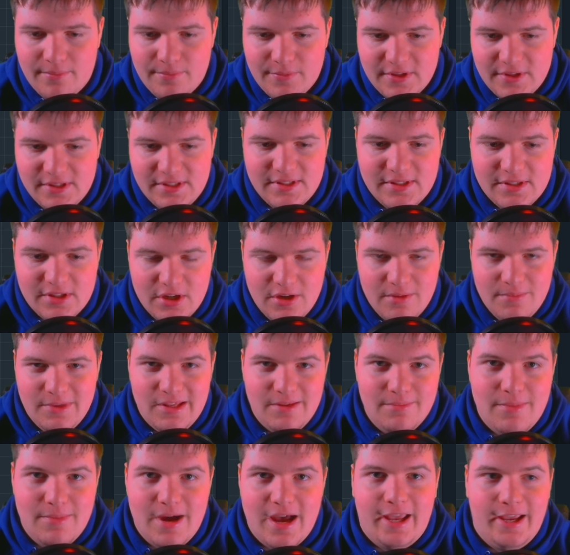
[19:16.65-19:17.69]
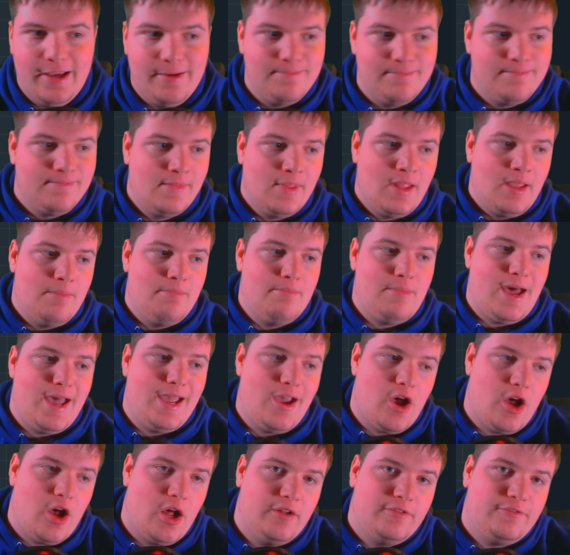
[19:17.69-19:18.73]
This is going to be my
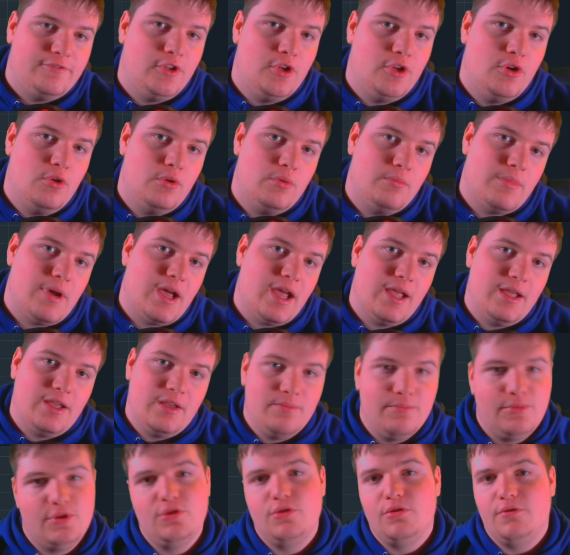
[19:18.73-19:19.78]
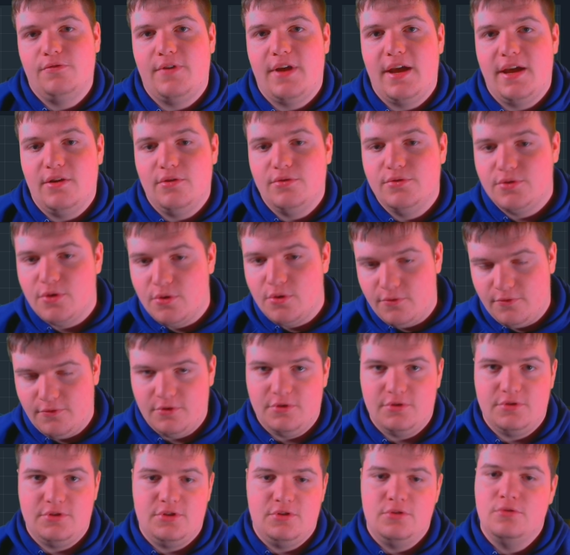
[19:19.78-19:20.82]
offload my computer files
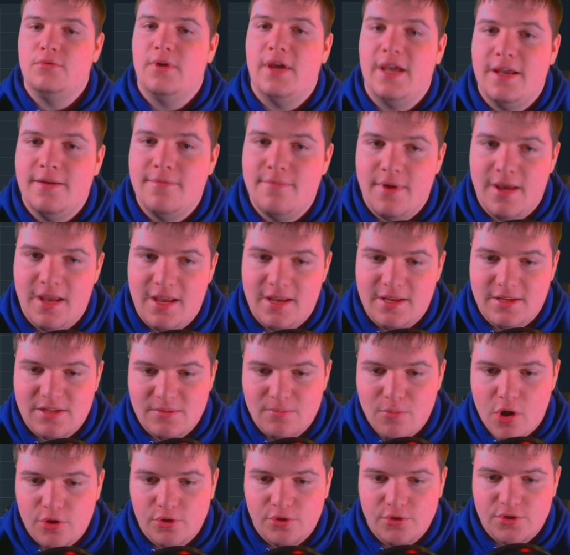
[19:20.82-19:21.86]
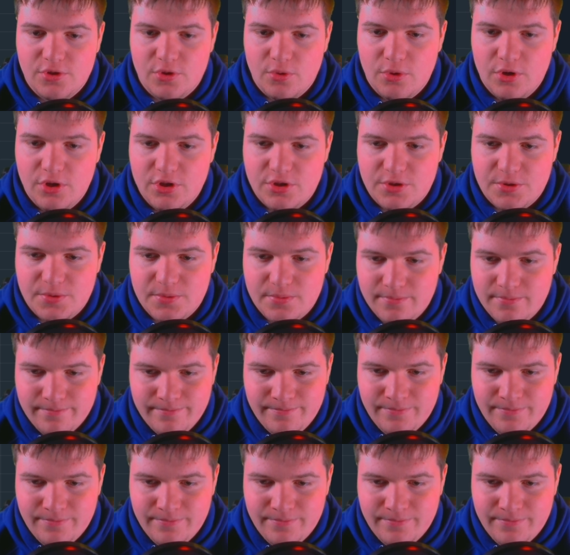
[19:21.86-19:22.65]
over to a smaller storage